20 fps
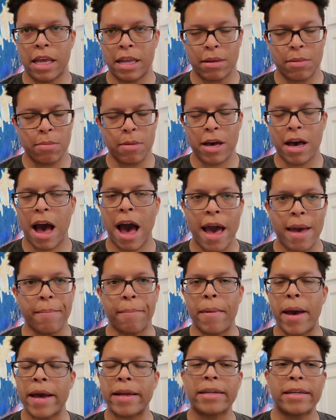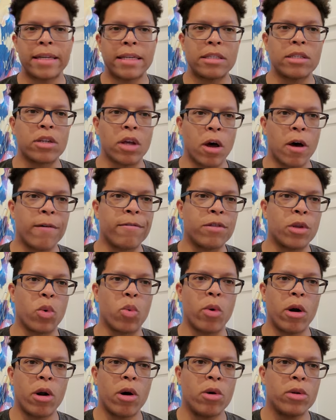and the Mekhi Bectons of the
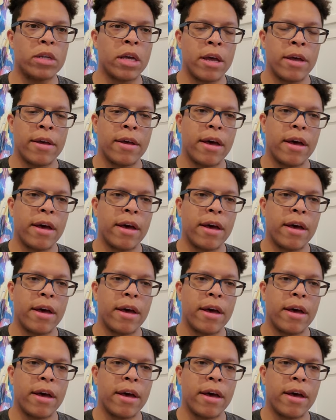world.